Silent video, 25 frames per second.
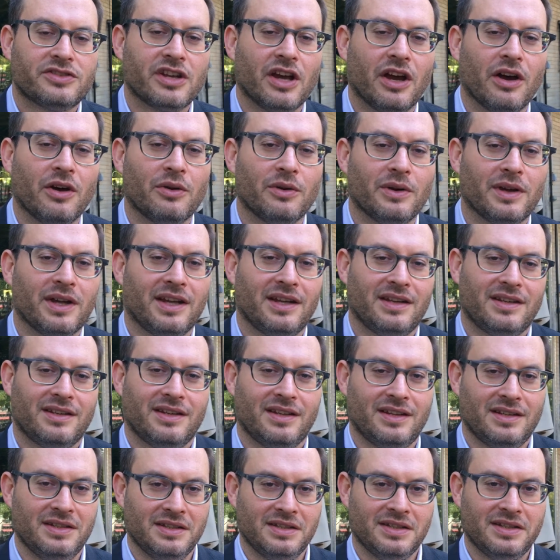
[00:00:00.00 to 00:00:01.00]
So
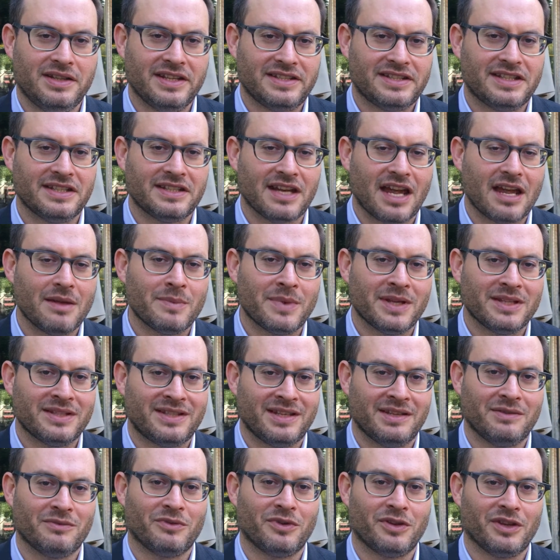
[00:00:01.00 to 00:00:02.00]
this
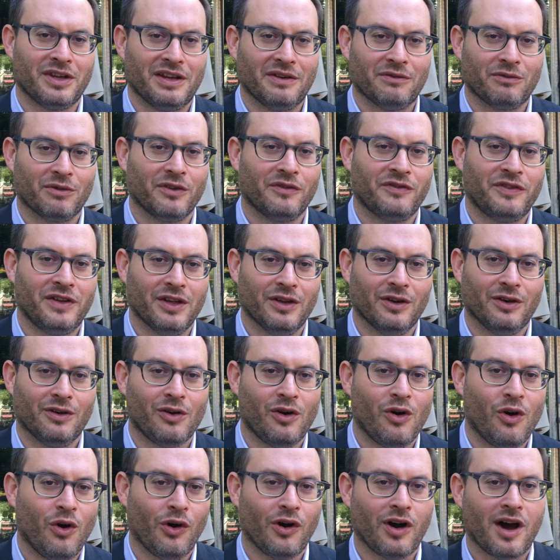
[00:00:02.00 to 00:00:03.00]
indictment didn't really
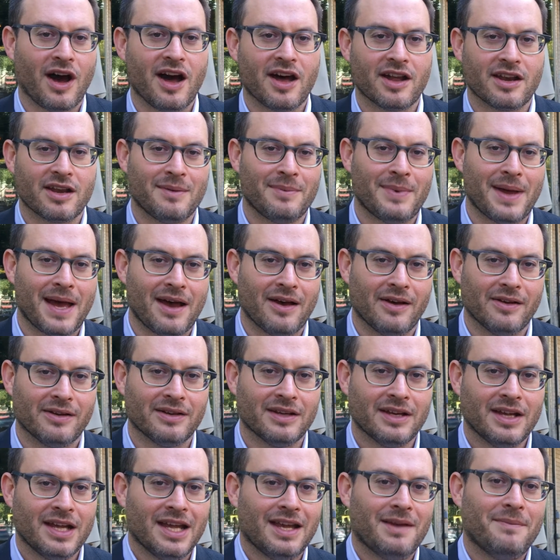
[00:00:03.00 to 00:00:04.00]
reveal a whole lot
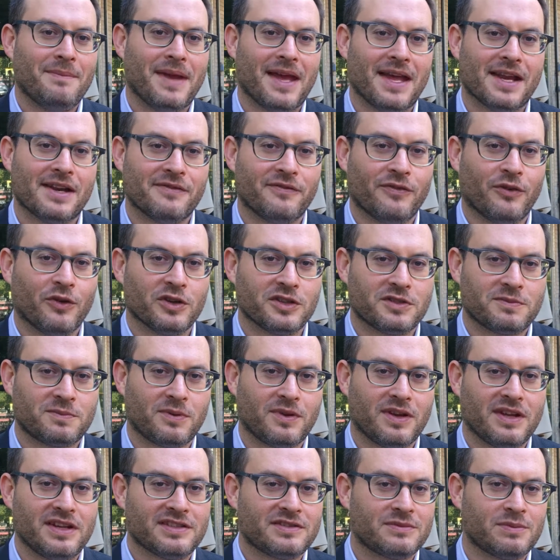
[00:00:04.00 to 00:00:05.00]
about
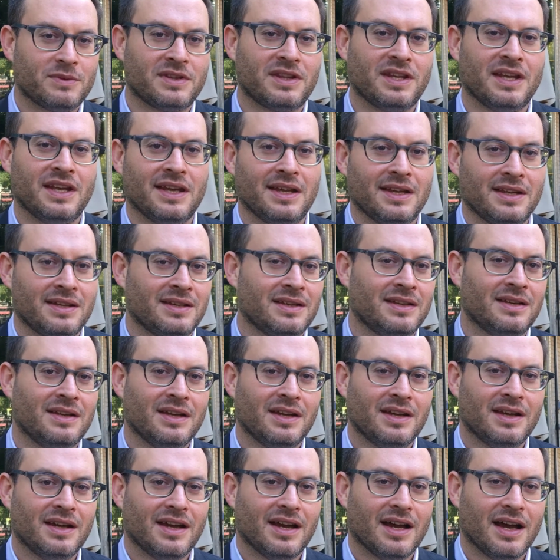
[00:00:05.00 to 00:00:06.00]
Manafort's place within
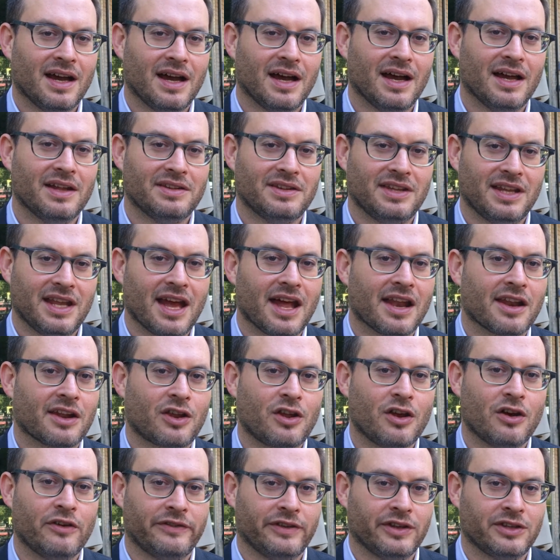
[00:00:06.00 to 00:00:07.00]
the
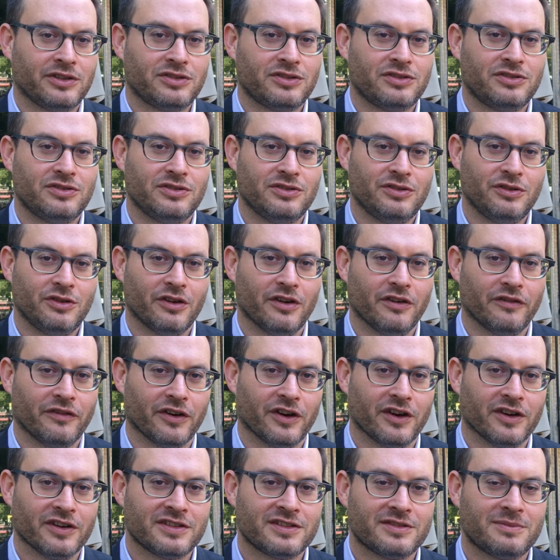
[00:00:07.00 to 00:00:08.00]
Yanukovych
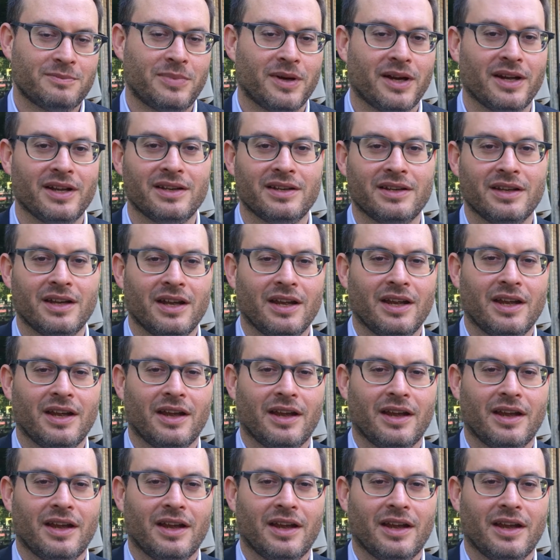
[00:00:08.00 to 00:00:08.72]
universe, but